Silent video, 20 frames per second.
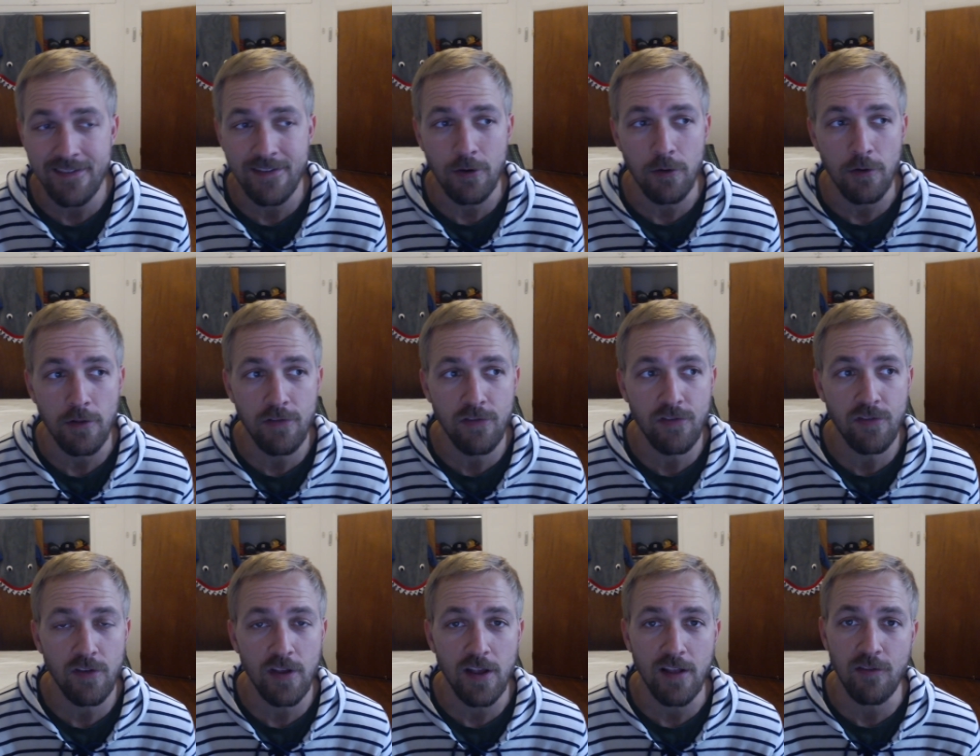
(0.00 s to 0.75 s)
So
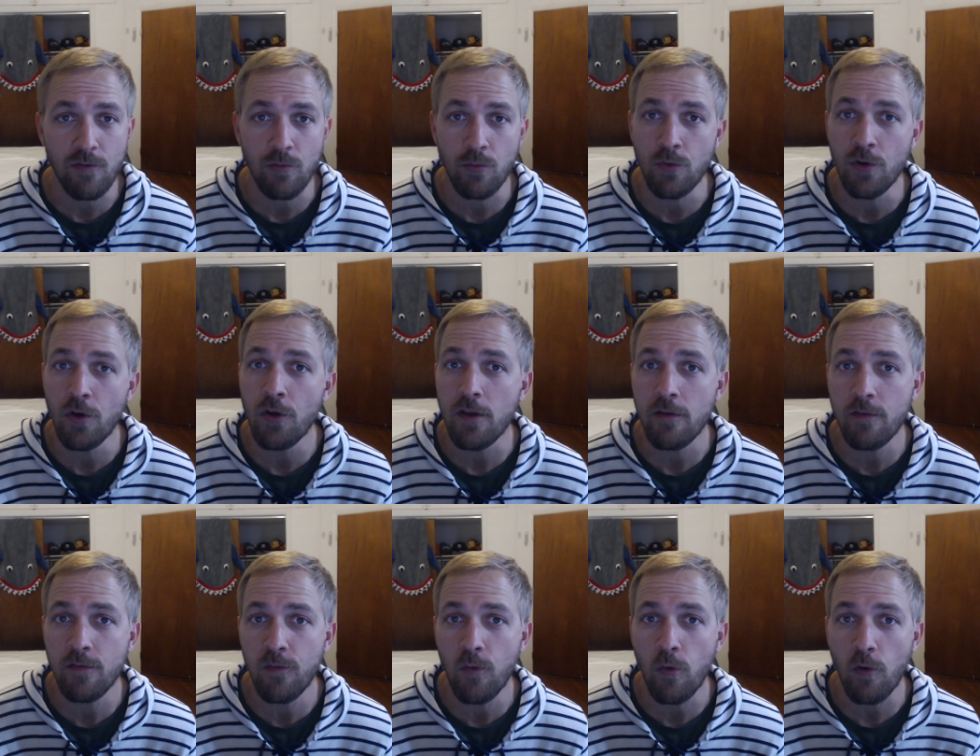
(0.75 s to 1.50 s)
it's
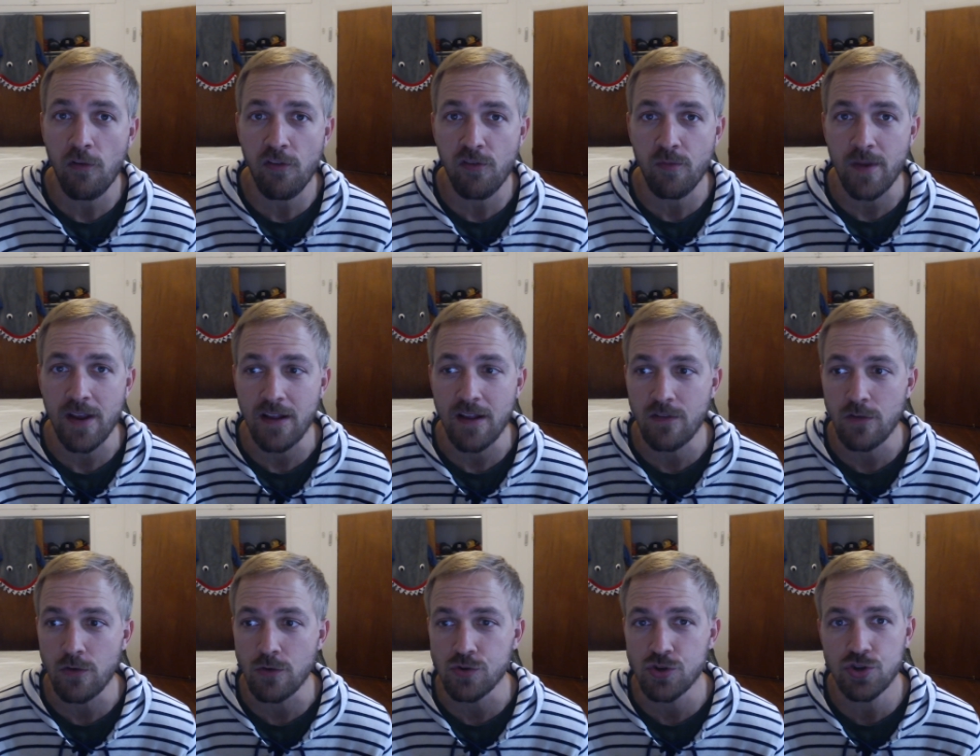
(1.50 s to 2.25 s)
really forced me
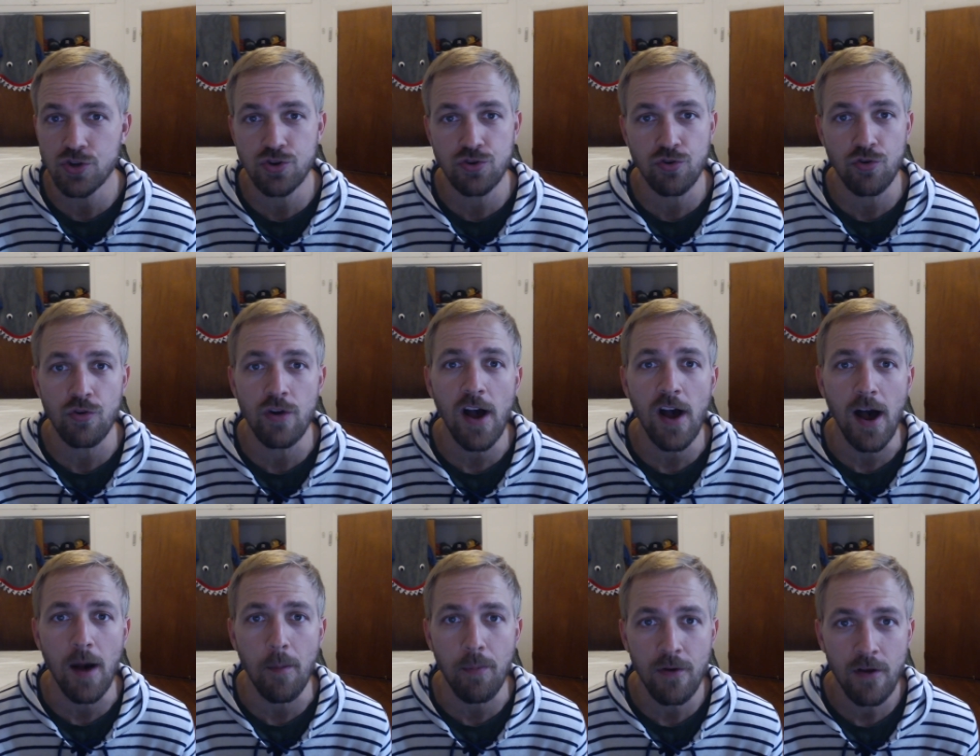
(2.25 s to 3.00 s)
to shore
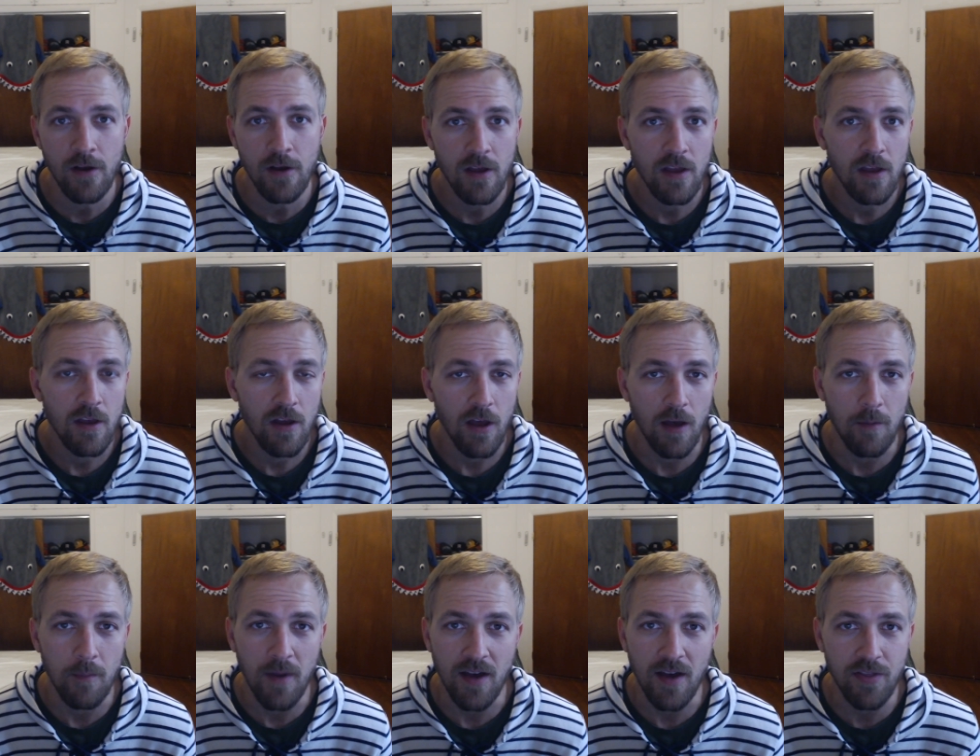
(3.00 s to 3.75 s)
up
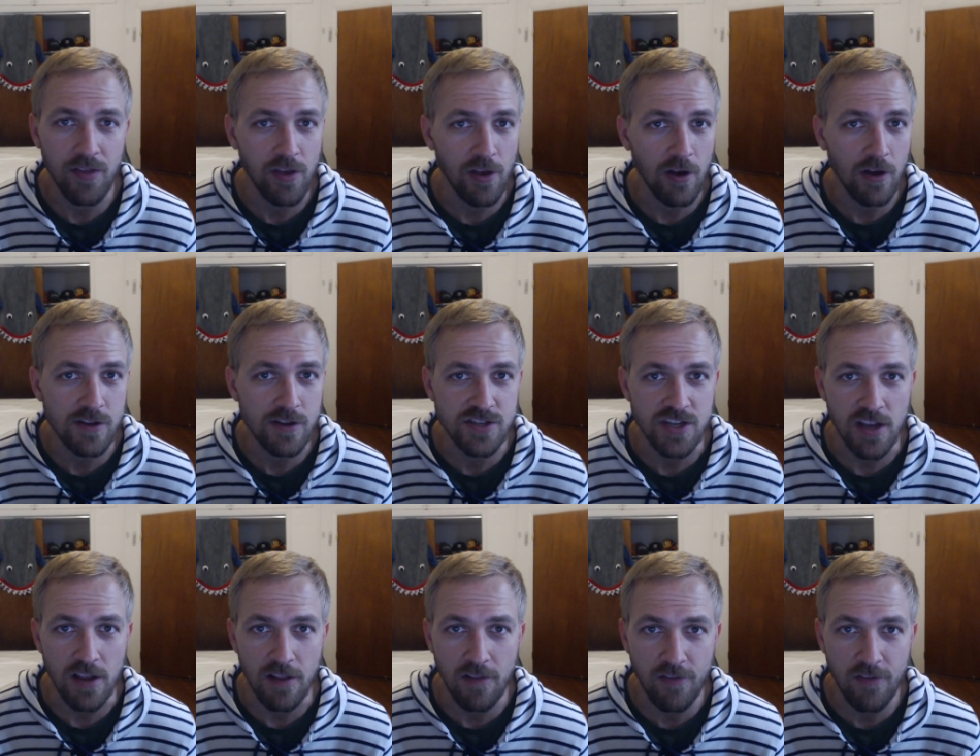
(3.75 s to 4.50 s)
on my
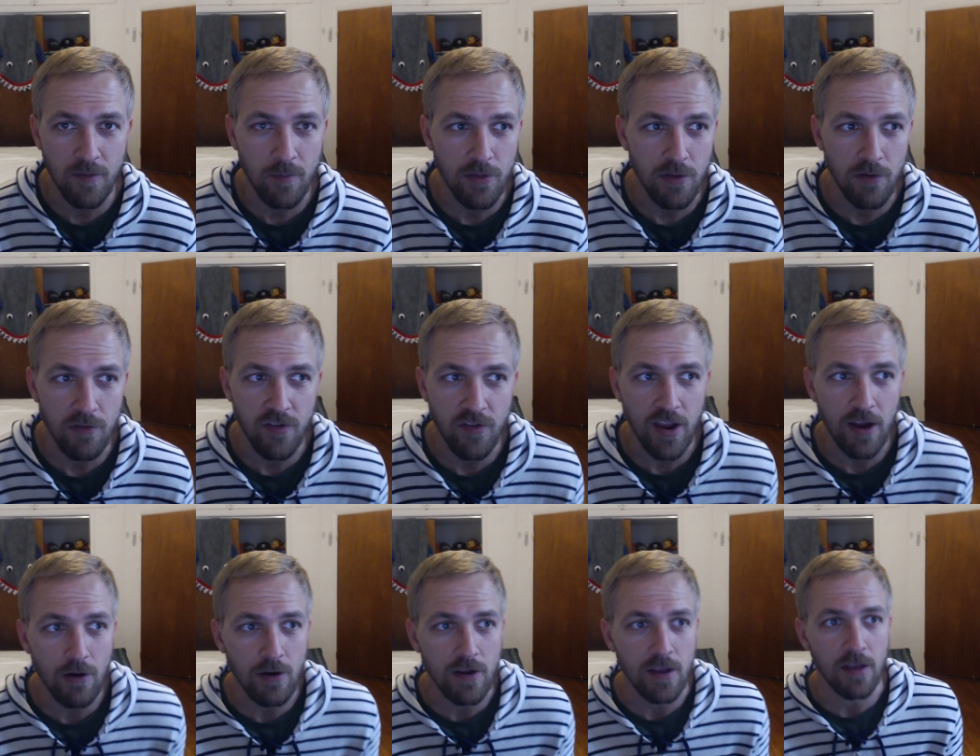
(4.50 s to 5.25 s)
theology in some of those
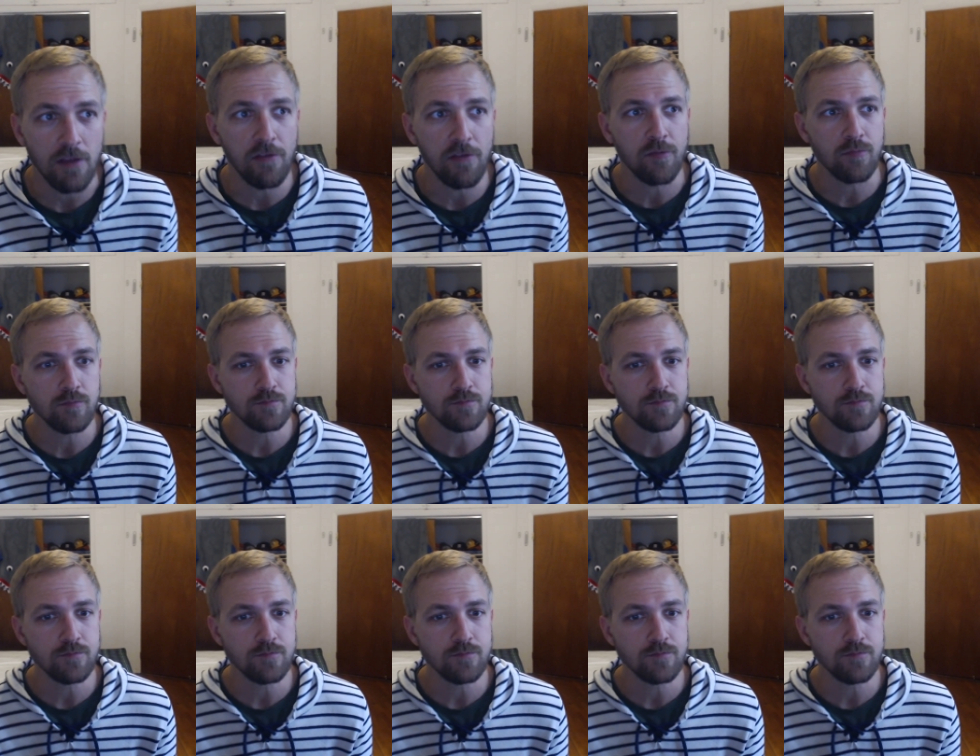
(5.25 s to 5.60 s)
areas.